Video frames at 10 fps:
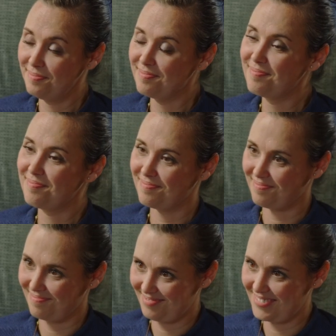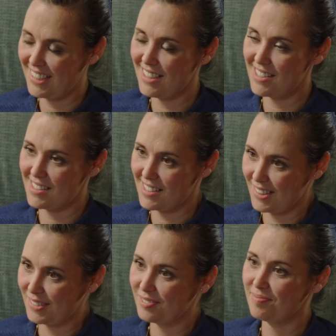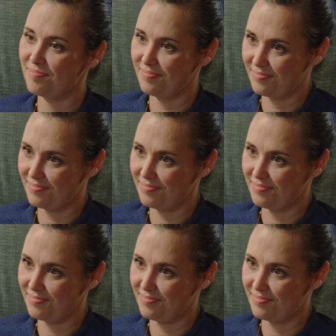we were talking about that a little bit earlier as well,